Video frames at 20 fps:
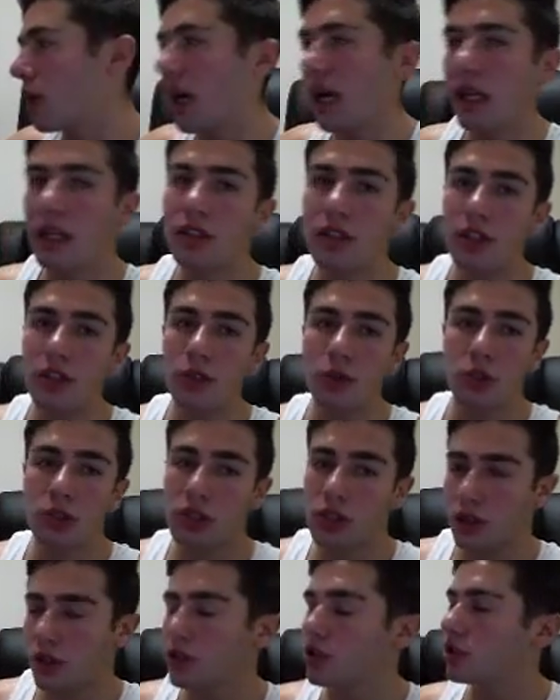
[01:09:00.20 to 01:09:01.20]
I like to do with
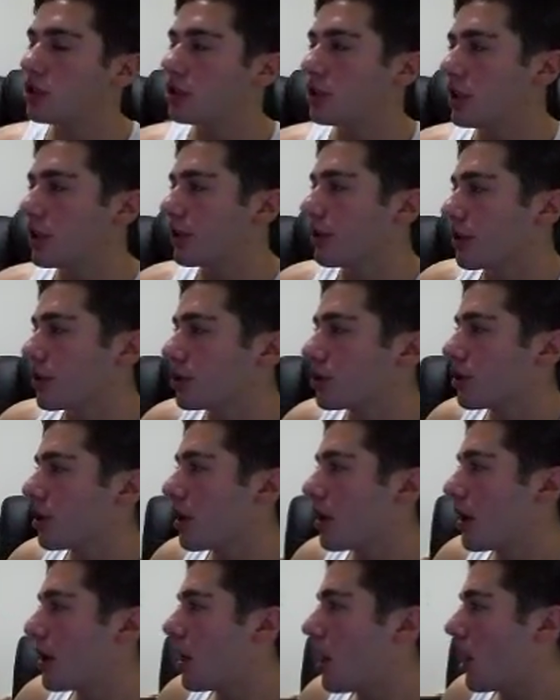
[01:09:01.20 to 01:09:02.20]
certain sneakers.
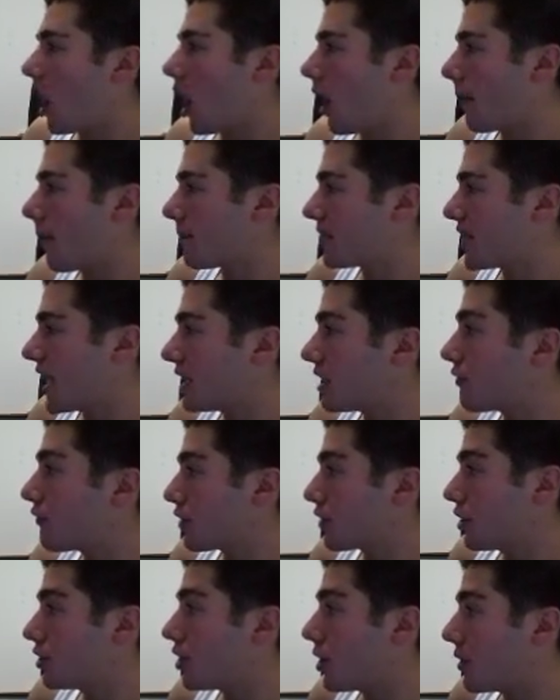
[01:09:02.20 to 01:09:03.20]
Thank you
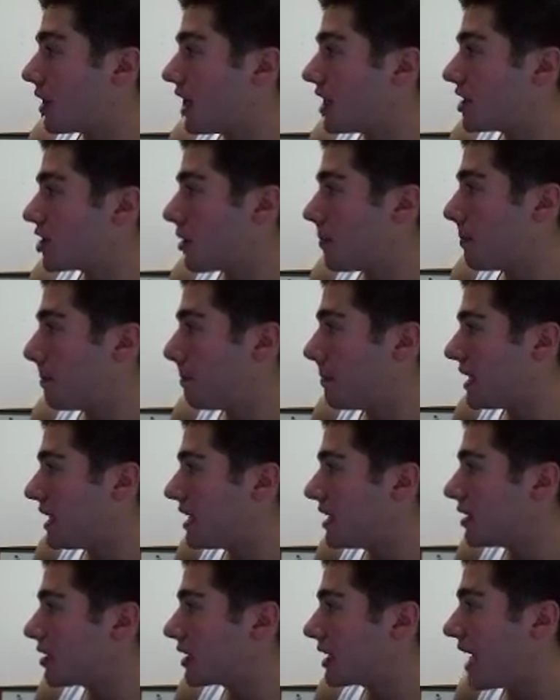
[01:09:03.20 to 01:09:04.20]
for the donation,
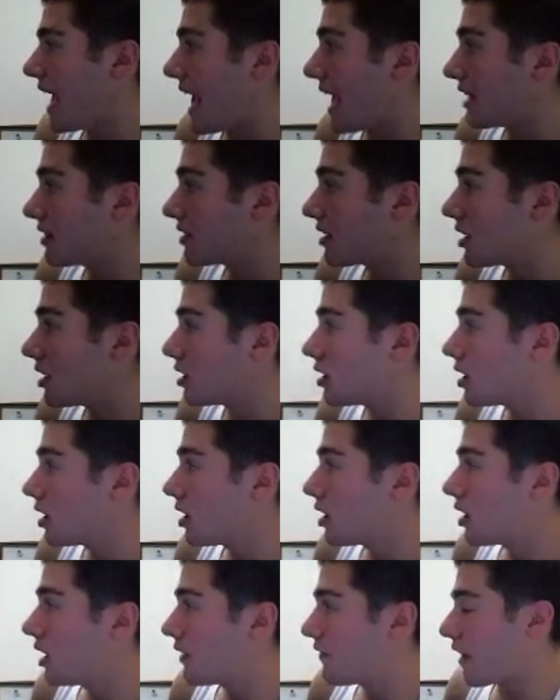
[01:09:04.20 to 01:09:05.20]
B Cantha.
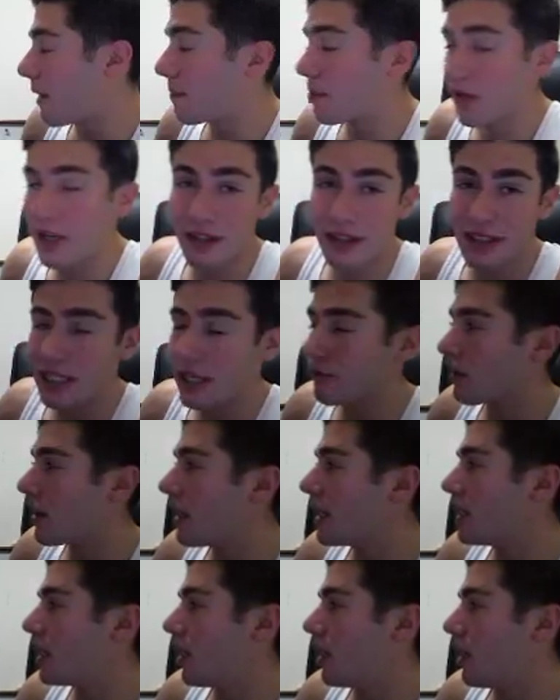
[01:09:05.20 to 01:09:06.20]
If I pronounced that
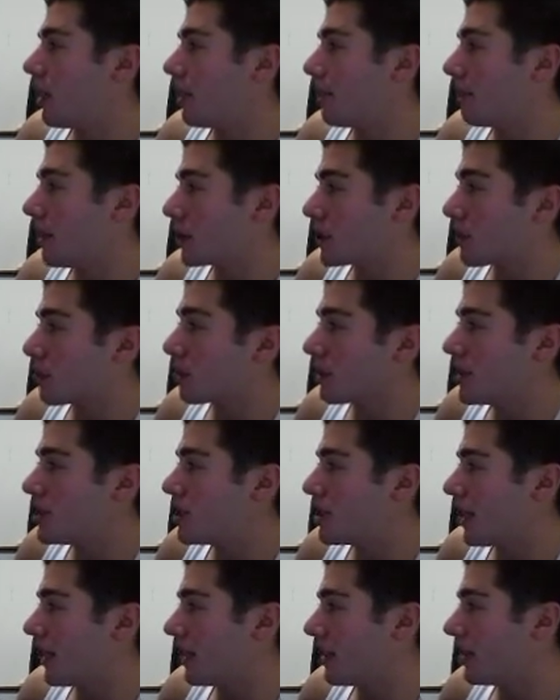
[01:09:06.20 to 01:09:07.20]
right, much
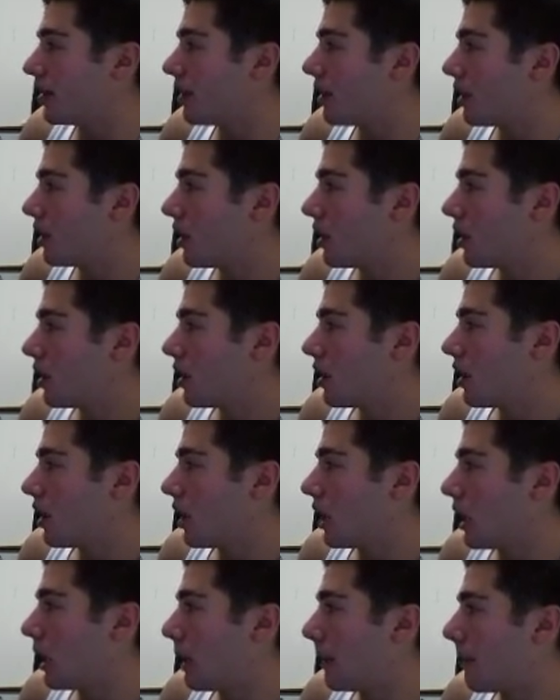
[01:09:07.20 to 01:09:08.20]
appreciated.
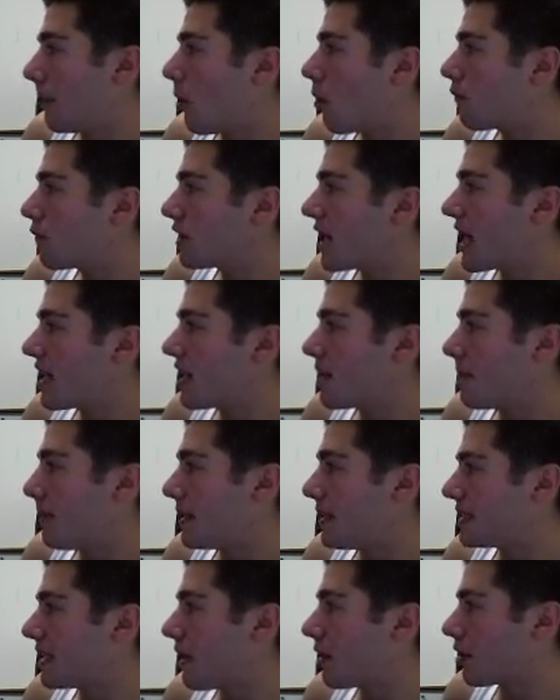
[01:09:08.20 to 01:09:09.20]
Hopefully I didn't
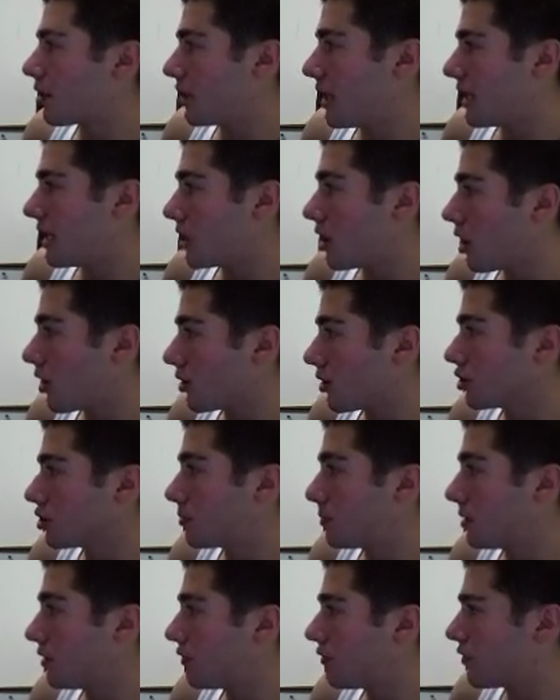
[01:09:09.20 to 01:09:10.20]
miss out on any others
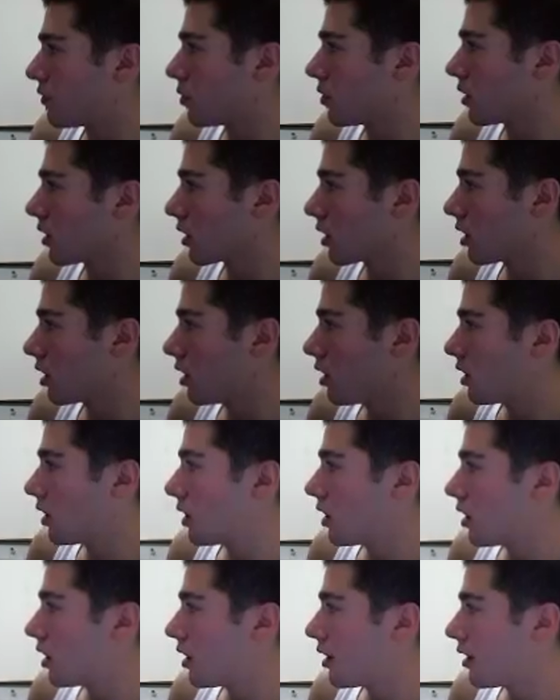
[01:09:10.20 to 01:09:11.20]
before,
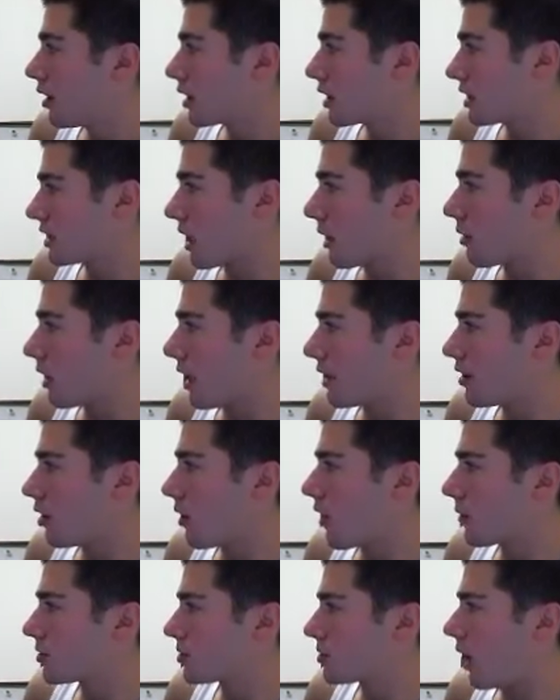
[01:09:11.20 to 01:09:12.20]
because I
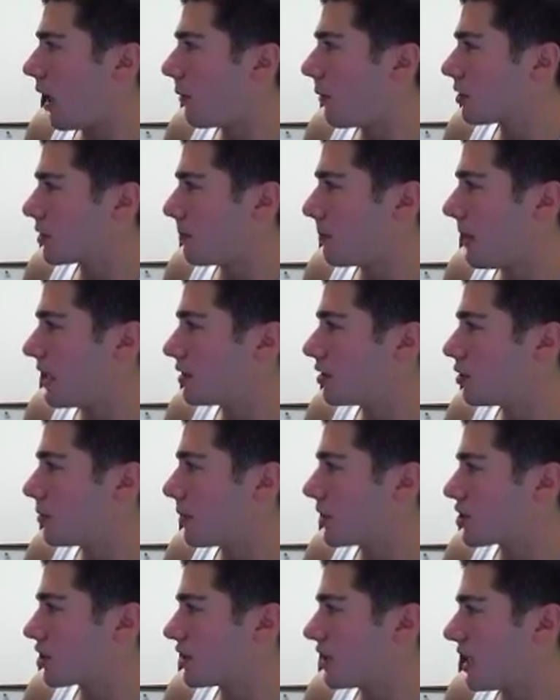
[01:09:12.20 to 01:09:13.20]
know I wasn't paying too
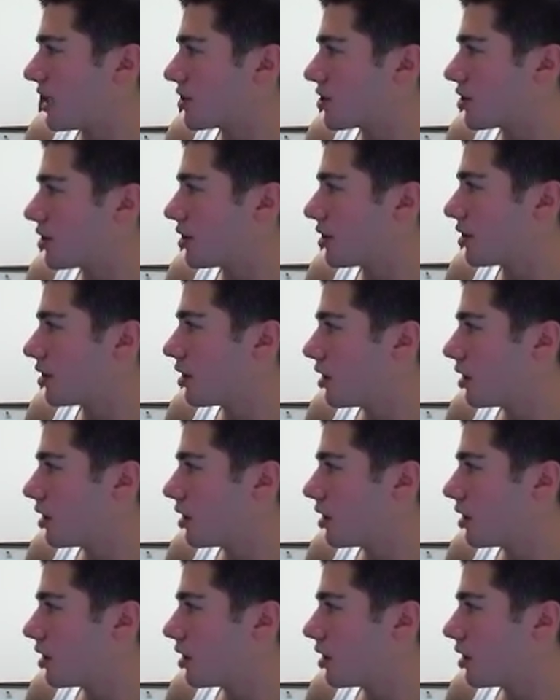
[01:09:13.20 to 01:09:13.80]
much attention.